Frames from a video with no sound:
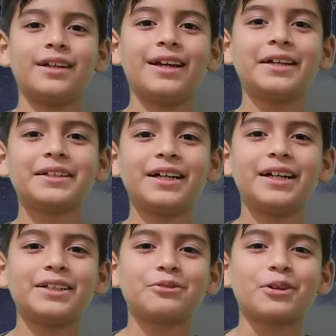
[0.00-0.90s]
Hey
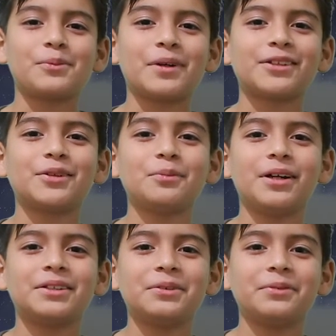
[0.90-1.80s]
guys, welcome back to a
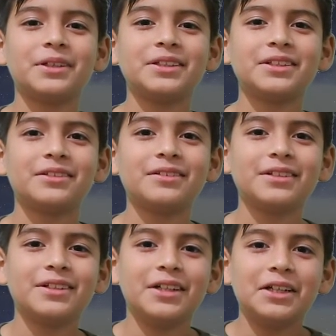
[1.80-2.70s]
brand new video.
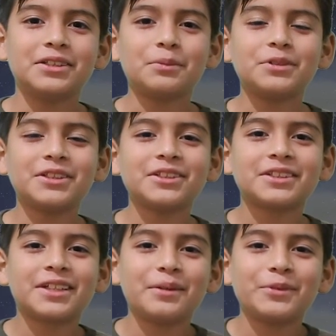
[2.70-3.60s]
Something
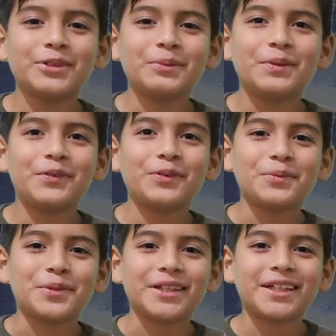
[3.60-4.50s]
just came in the mail for
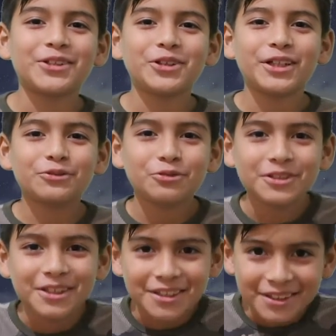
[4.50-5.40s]
me. Can you guess what
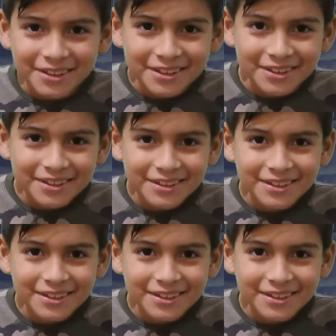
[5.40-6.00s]
it is?